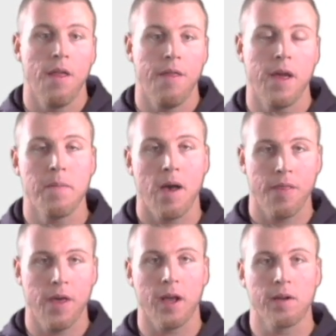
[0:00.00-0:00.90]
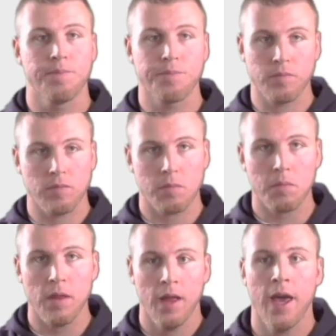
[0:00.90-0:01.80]
They might think,
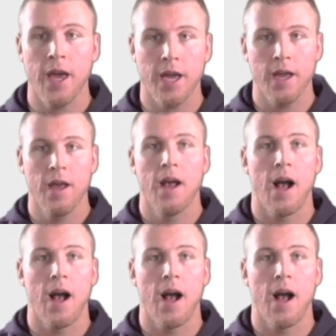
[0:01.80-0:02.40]
hey,